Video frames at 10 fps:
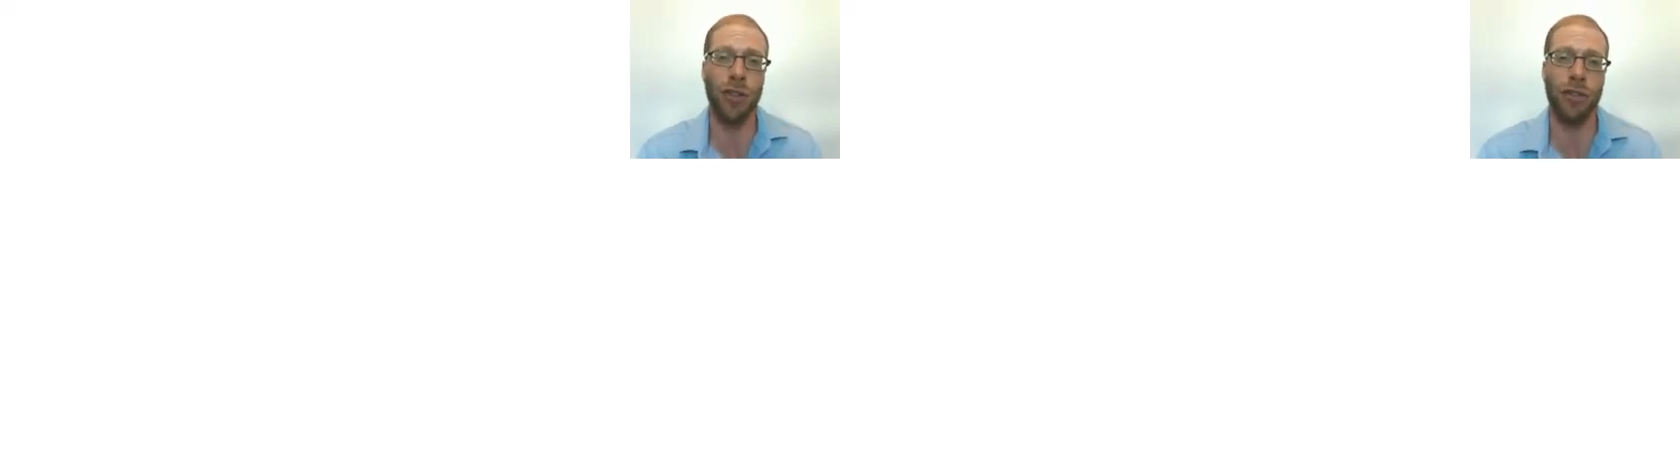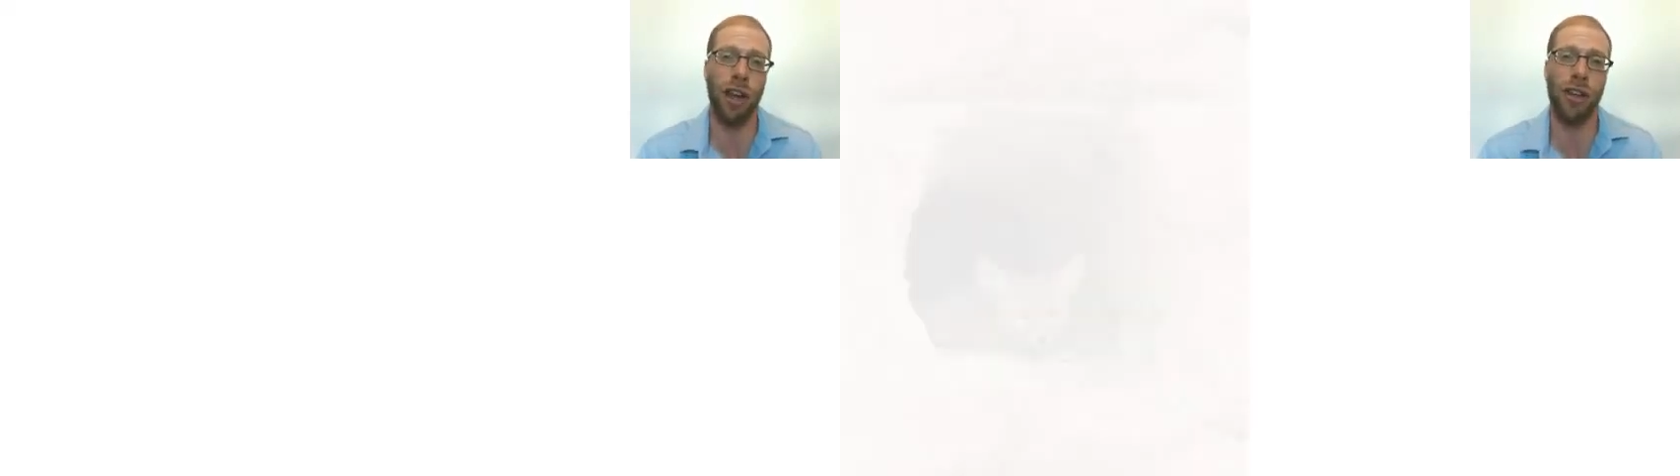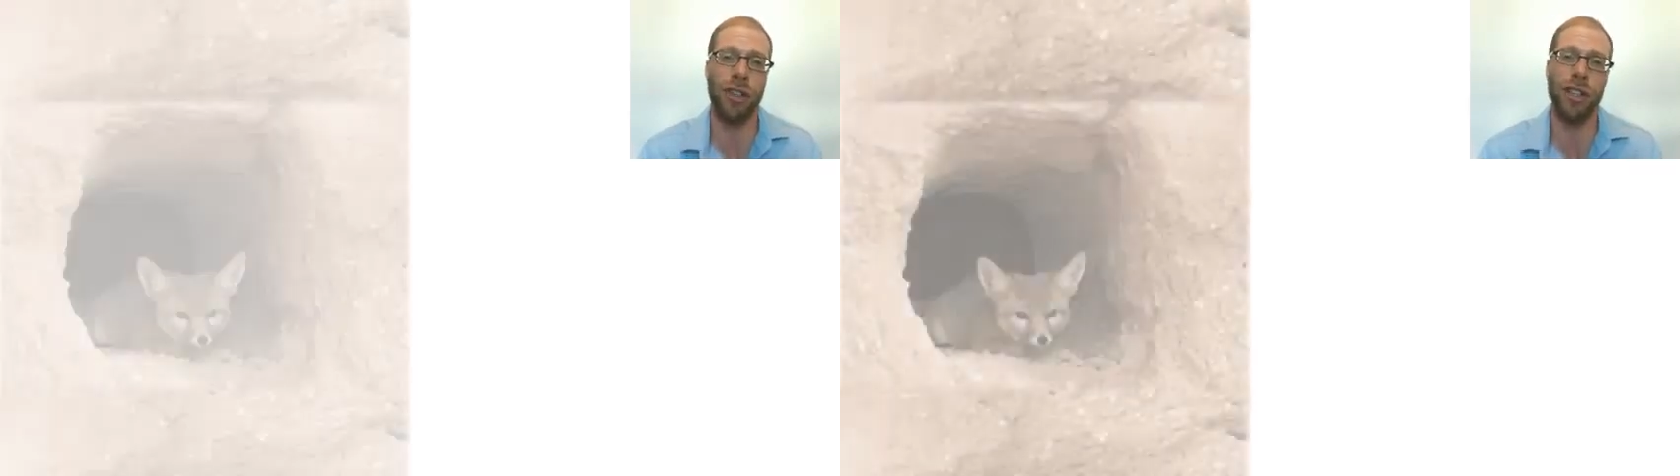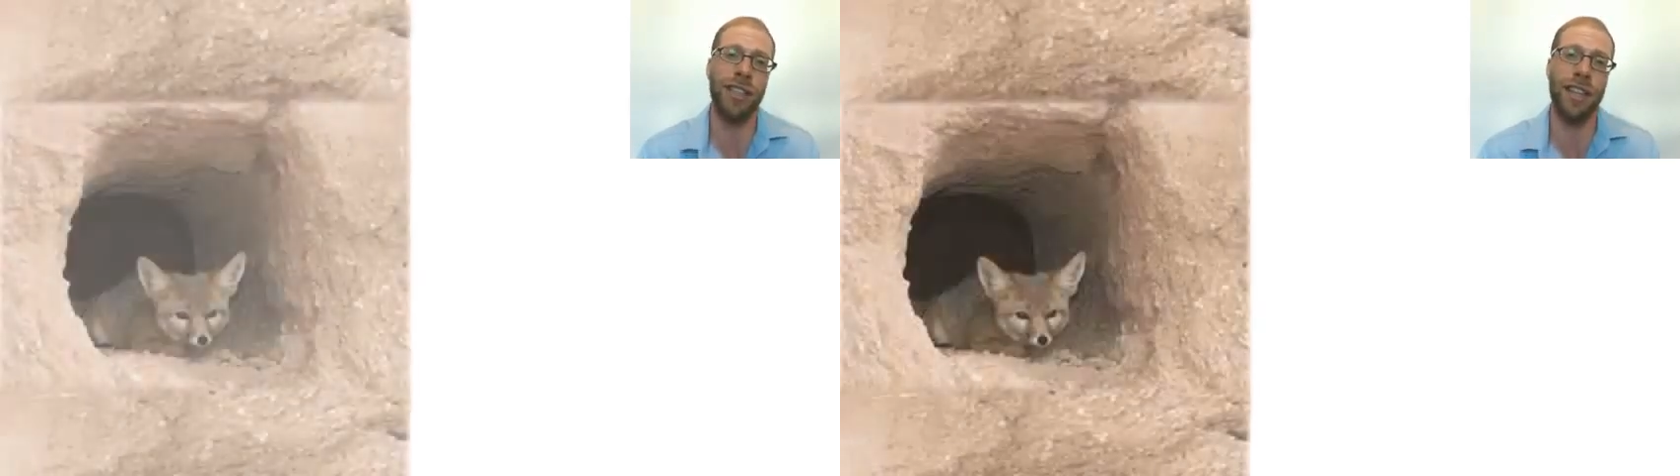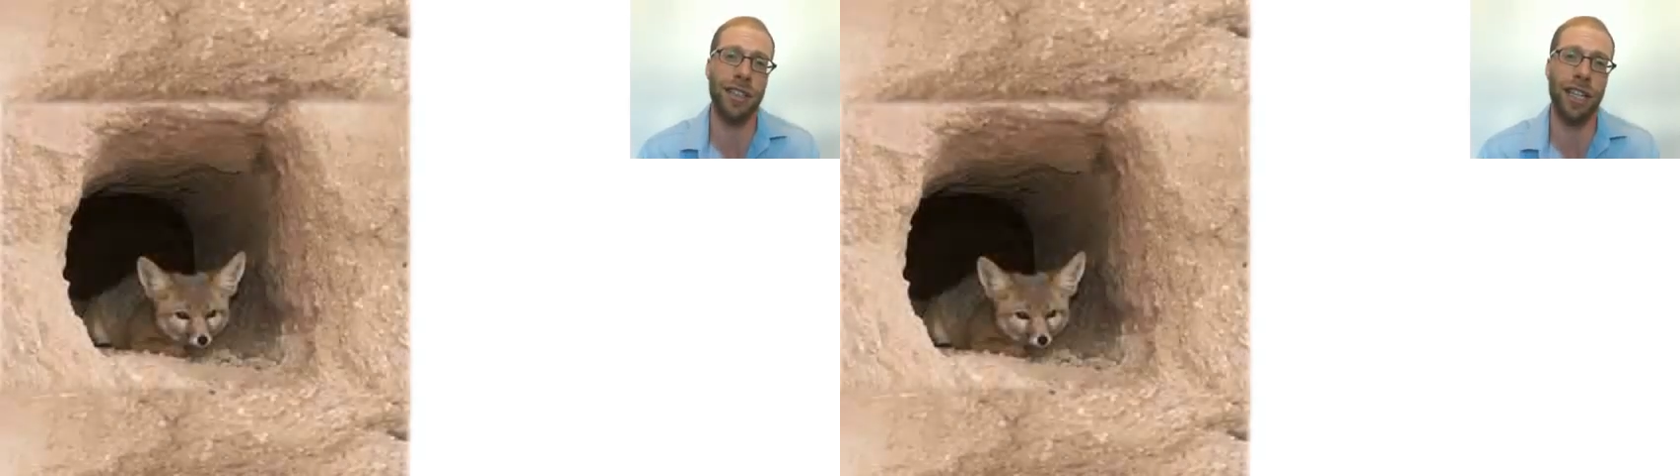destruction
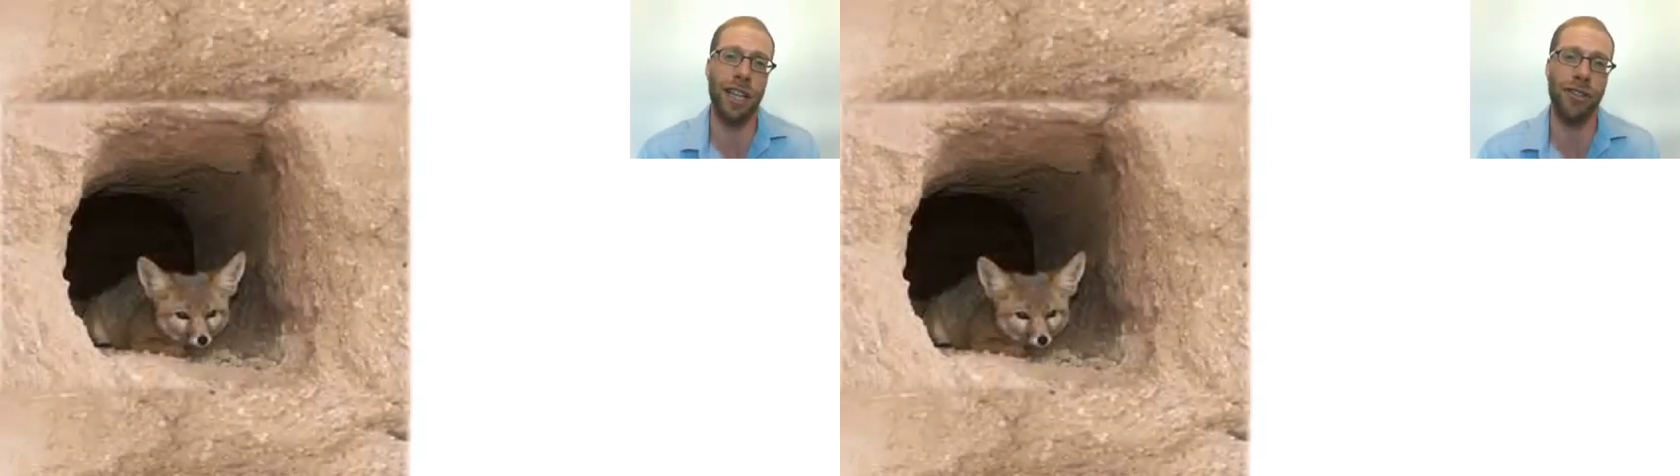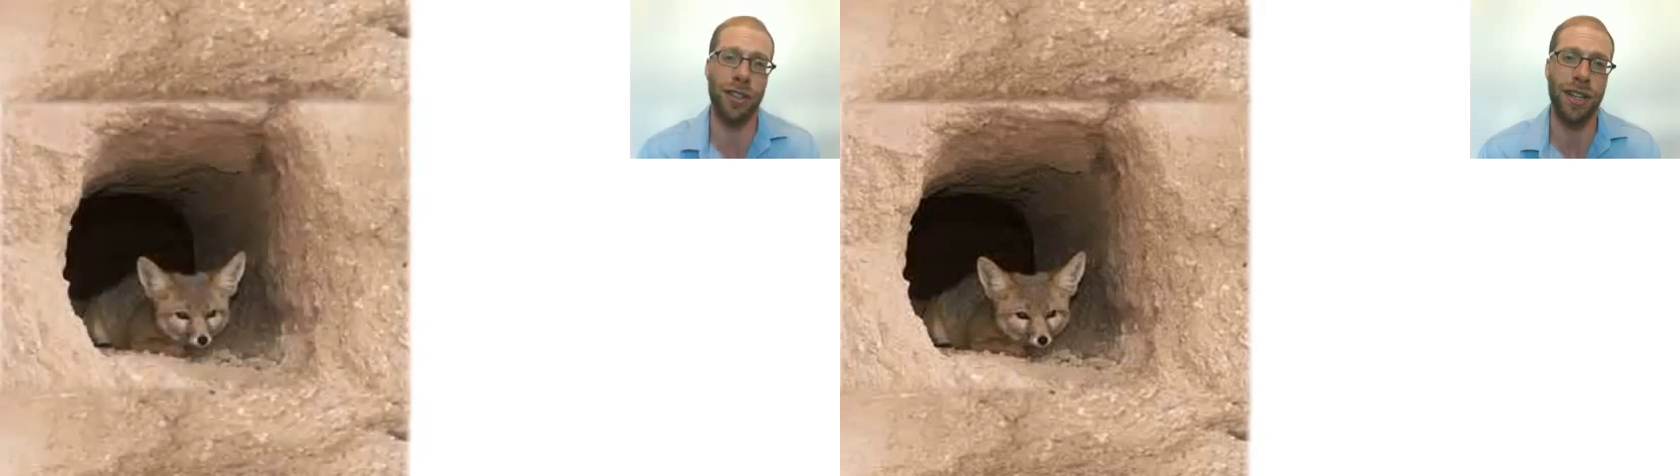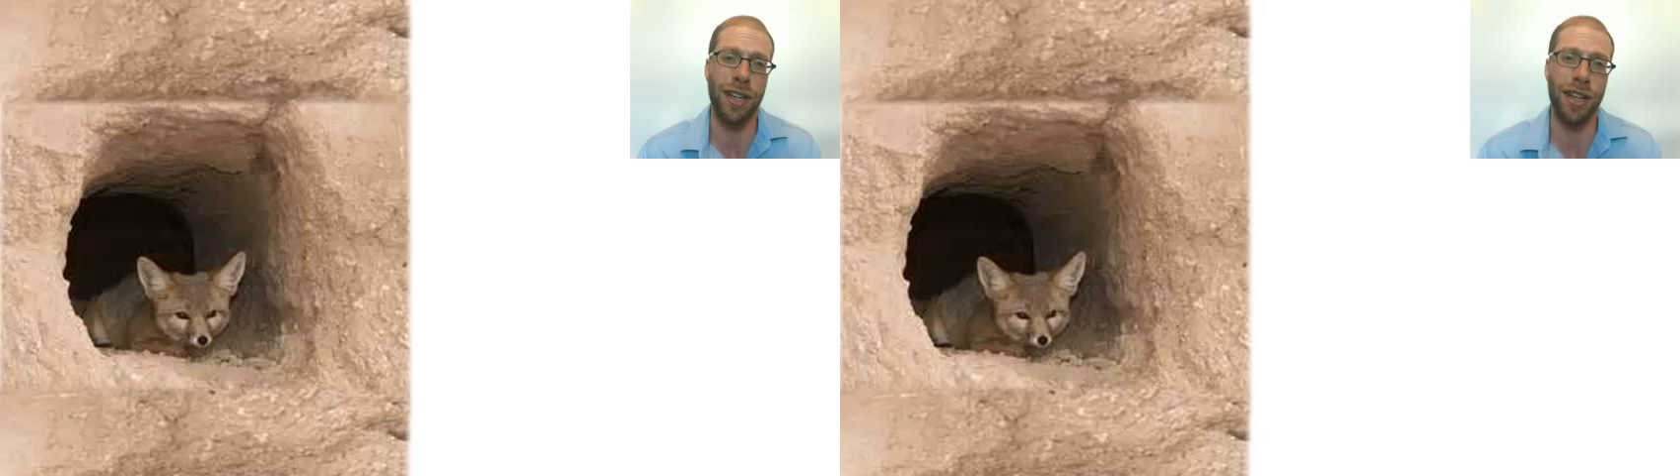and desolation,